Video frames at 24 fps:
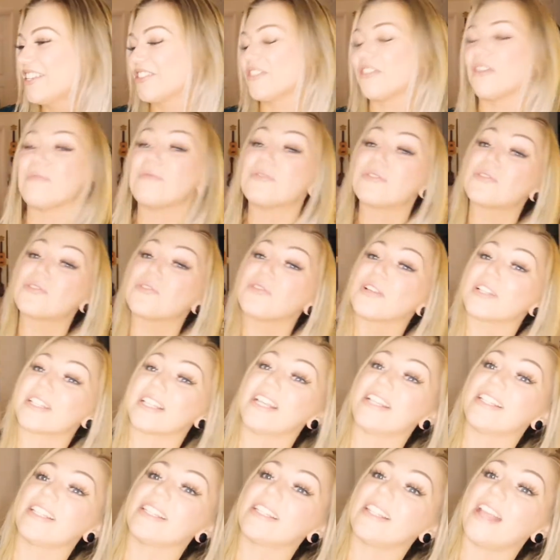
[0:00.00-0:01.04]
So I'm so
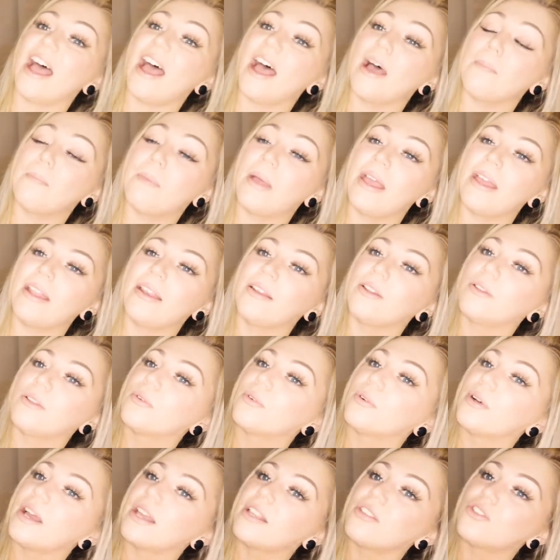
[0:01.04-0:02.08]
excited. That pin
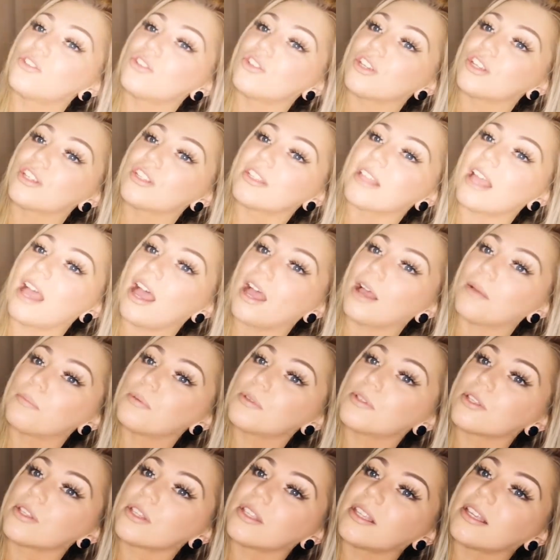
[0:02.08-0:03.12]
though is just
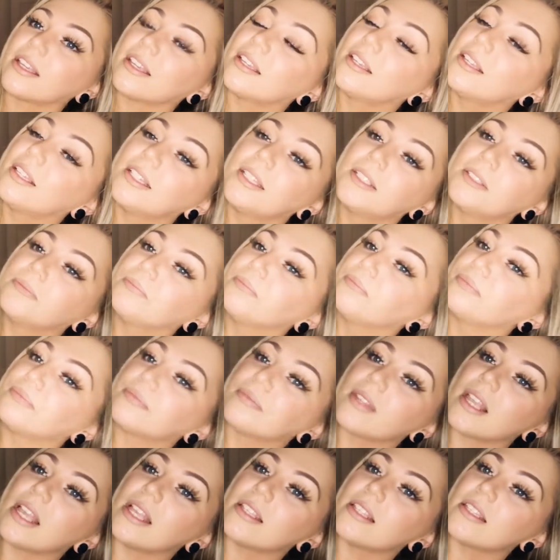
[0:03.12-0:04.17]
absolutely,
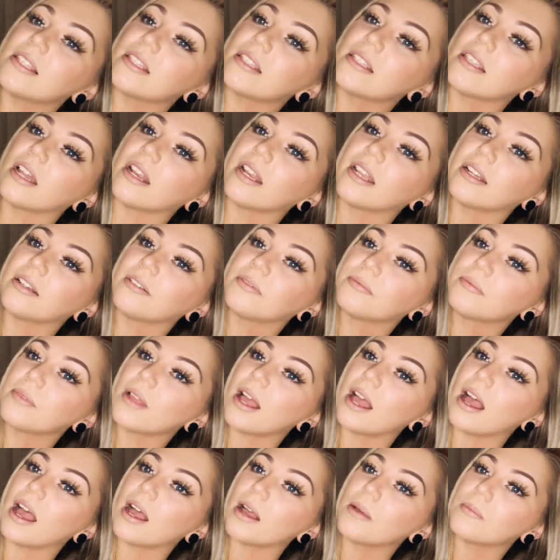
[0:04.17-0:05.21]
it's stunning.
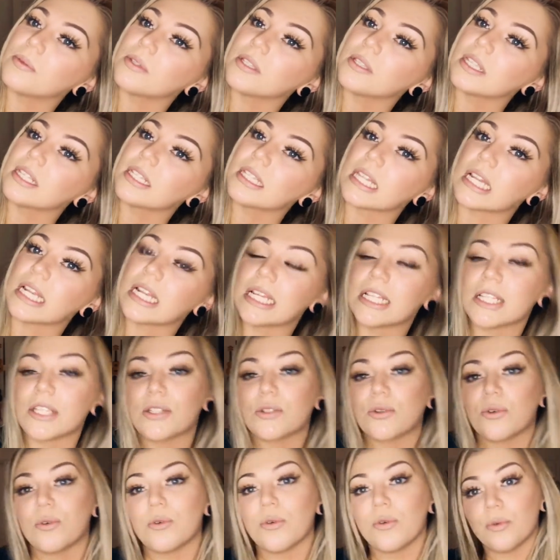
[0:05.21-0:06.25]
Absolutely stunning.
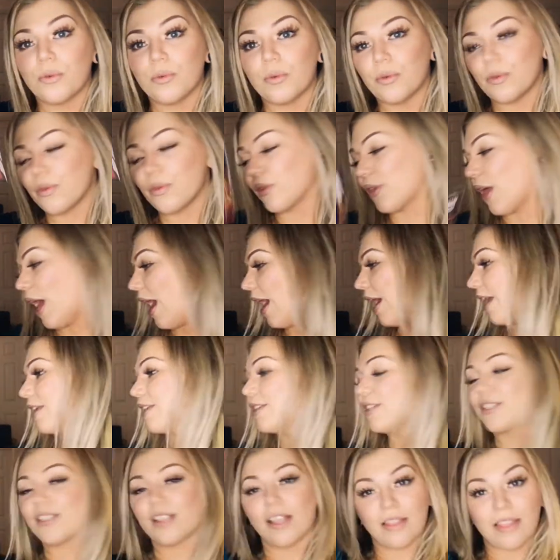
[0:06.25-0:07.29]
So that
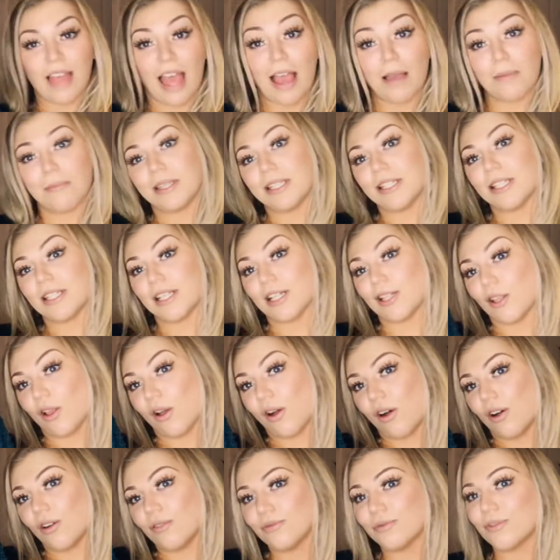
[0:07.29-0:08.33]
means a
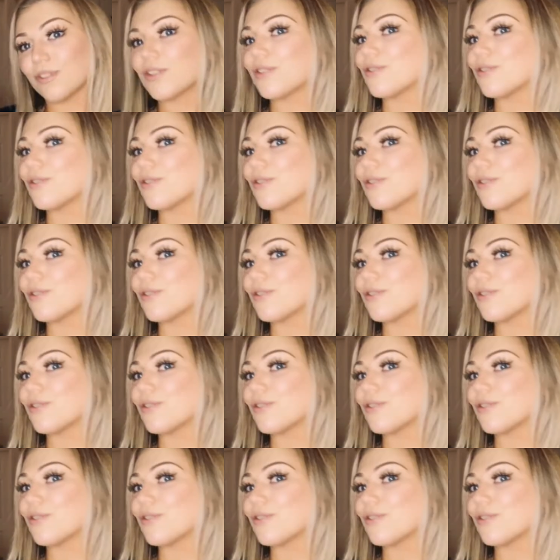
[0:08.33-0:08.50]
lot.